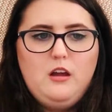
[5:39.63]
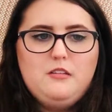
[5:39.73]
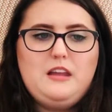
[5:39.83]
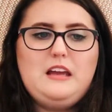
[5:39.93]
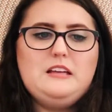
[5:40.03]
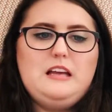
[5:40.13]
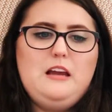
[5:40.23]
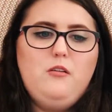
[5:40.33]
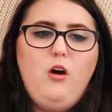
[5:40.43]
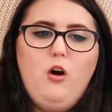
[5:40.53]
They could
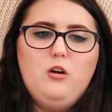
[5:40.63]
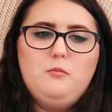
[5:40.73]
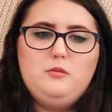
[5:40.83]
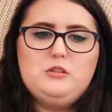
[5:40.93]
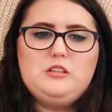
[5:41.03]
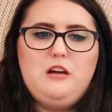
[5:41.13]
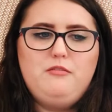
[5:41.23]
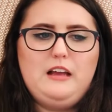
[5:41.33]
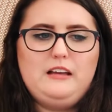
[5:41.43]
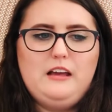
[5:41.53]
hear a horrible
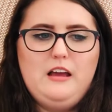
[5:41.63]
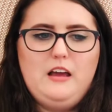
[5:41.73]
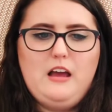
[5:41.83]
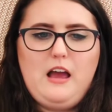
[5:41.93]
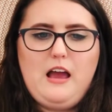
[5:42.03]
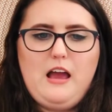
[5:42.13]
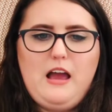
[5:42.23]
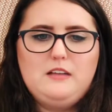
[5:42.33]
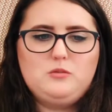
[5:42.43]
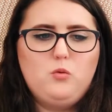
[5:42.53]
snuffling
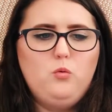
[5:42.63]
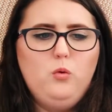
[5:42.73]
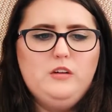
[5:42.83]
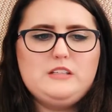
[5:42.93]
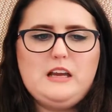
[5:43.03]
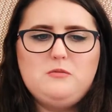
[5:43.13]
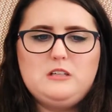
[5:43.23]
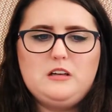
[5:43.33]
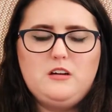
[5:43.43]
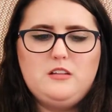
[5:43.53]
as what
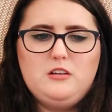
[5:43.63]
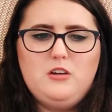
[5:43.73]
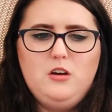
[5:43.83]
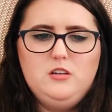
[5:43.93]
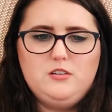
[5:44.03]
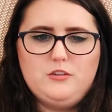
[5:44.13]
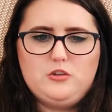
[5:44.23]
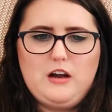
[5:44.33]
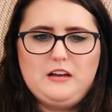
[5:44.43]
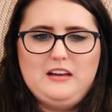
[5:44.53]
sounded like the nose of a
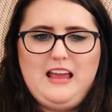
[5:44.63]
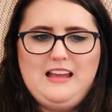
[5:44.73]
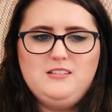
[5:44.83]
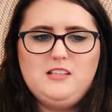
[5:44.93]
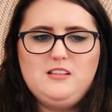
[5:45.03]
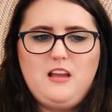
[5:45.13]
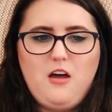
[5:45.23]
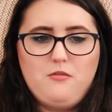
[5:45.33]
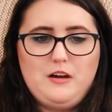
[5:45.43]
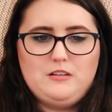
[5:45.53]
dragon entered the
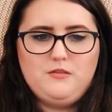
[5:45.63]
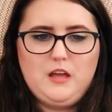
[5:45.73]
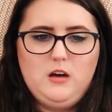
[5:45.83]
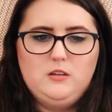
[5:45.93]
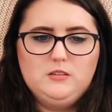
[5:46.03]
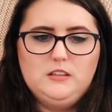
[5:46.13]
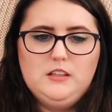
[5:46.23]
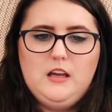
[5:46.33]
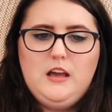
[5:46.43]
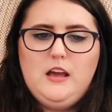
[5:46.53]
other end of the hole.
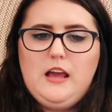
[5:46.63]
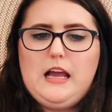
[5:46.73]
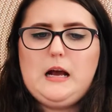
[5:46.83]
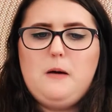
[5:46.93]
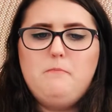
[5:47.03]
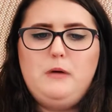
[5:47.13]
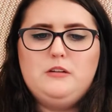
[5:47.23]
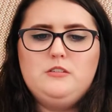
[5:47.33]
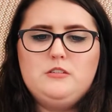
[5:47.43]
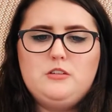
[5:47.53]
Hiccup
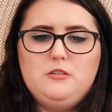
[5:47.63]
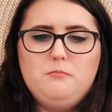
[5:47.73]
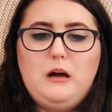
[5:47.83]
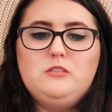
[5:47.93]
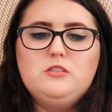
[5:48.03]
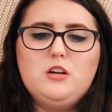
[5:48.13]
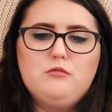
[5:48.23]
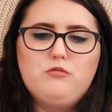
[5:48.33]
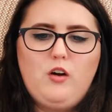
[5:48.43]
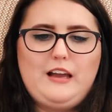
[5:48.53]
bunged a
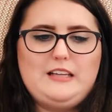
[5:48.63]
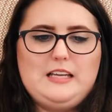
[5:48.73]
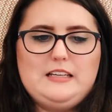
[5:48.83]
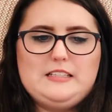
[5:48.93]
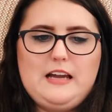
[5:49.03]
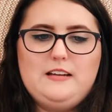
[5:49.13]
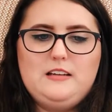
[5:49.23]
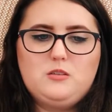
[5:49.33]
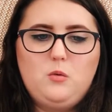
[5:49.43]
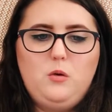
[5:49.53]
rock at it, and
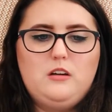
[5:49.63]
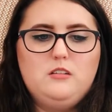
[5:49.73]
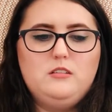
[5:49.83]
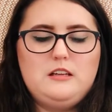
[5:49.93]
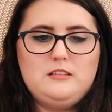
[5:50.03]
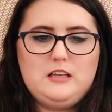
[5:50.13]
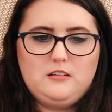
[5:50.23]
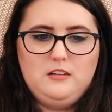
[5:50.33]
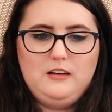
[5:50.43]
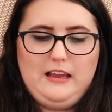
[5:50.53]
it squealed
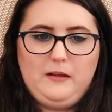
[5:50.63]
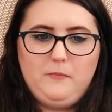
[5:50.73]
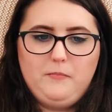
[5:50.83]
indignantly.